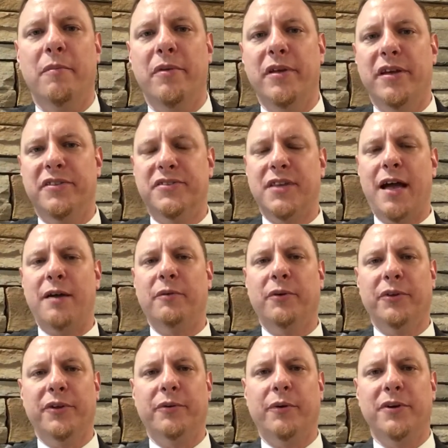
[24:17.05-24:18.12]
It's not
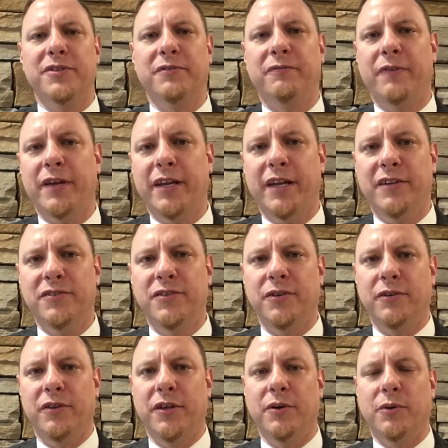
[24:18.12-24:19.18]
really going to fit
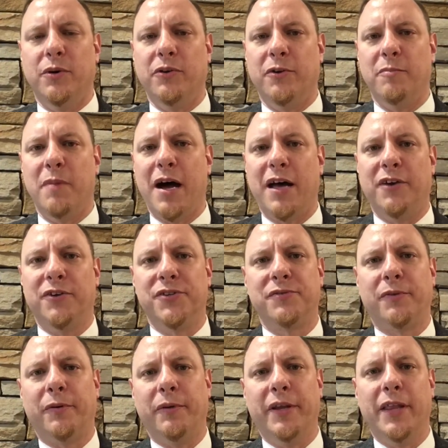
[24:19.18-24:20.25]
into the older models
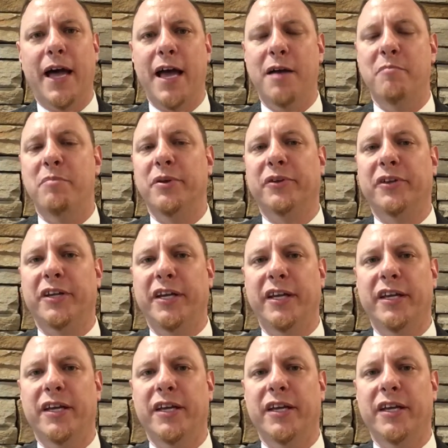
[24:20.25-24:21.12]
for reliability.